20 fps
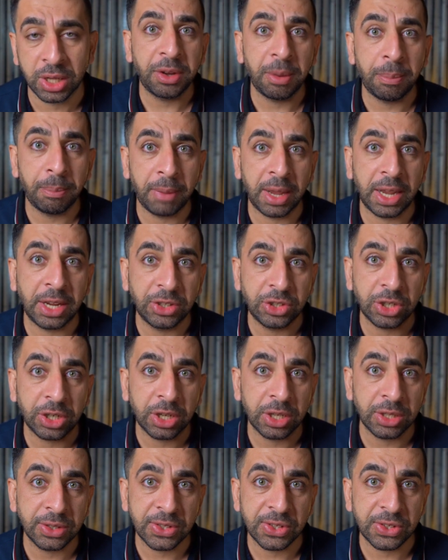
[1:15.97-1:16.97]
the major
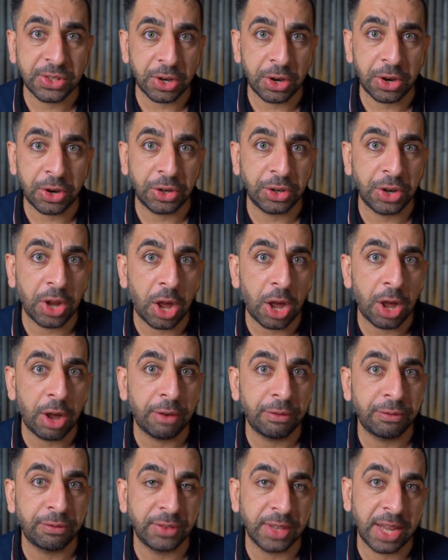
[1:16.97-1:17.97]
concern
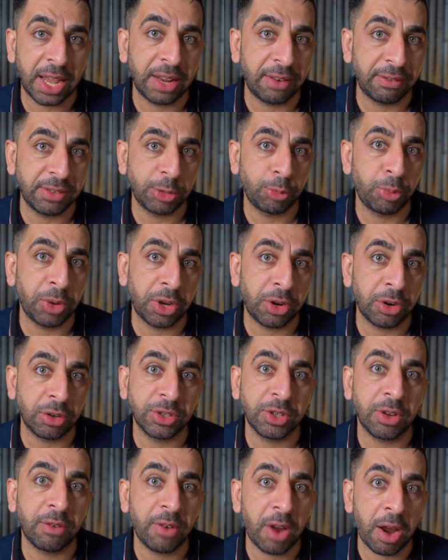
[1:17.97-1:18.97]
of native
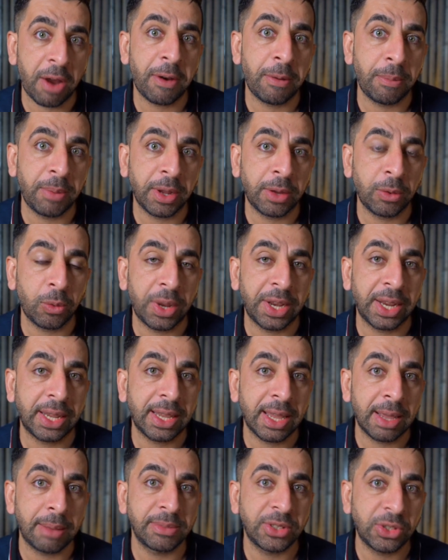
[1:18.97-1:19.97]
speakers of Arabic when
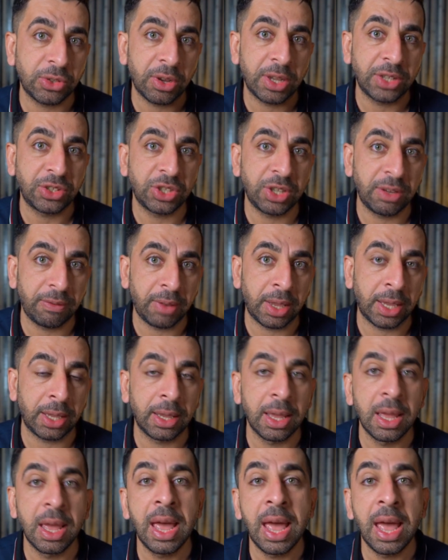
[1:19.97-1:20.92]
it comes to achieving